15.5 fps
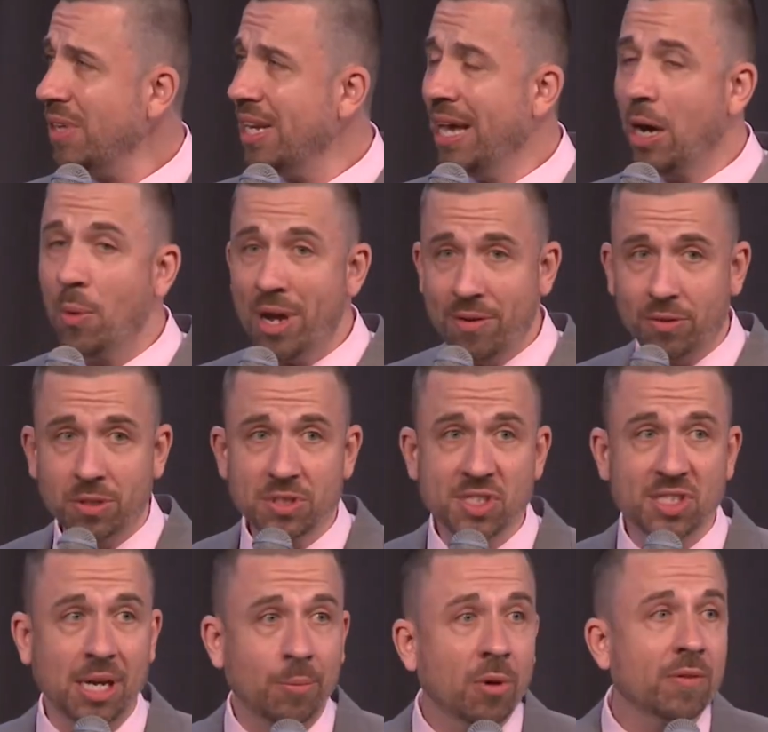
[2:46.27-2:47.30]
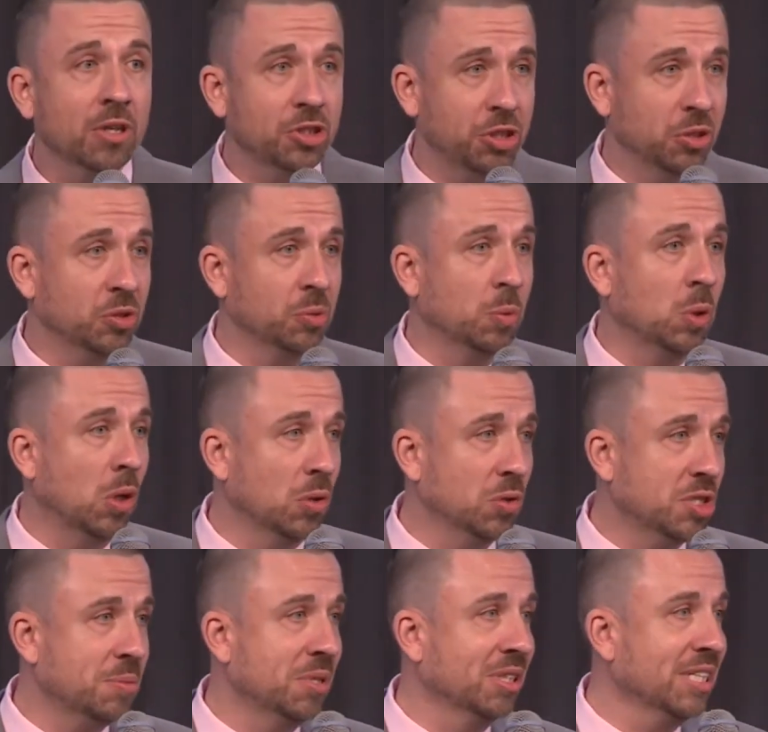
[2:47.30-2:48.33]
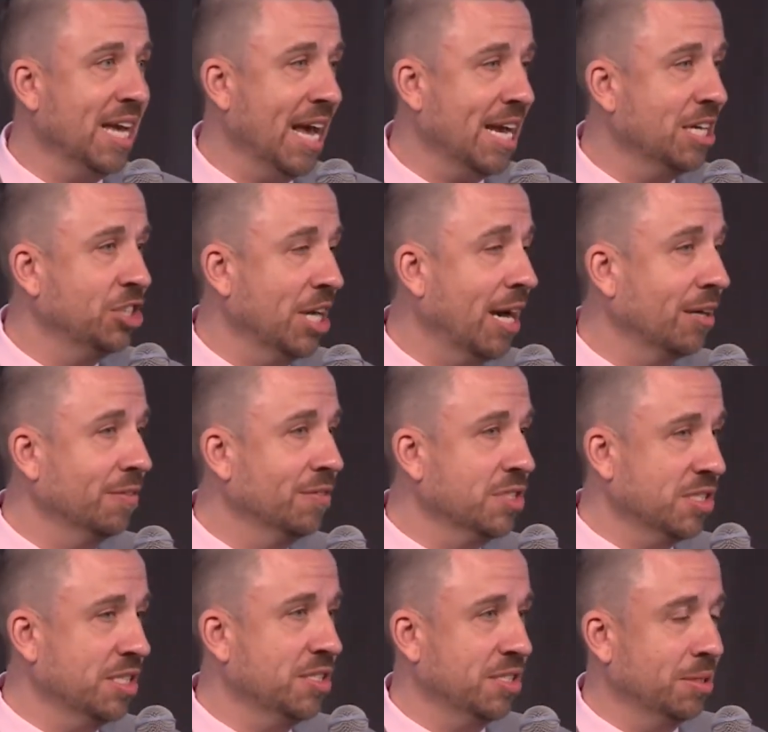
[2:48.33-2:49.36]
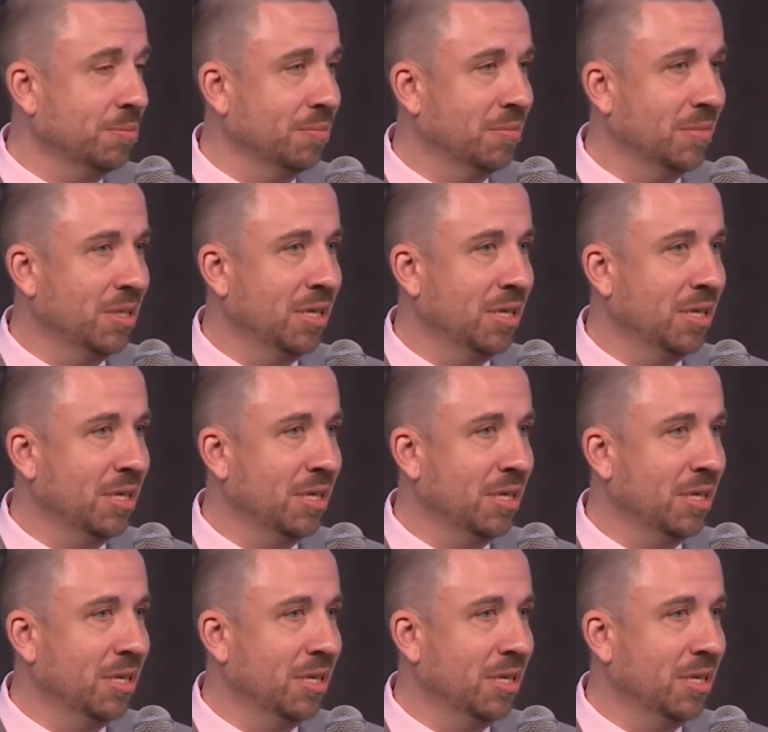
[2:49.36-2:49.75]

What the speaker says: However, some of our children will ultimately age out of the system.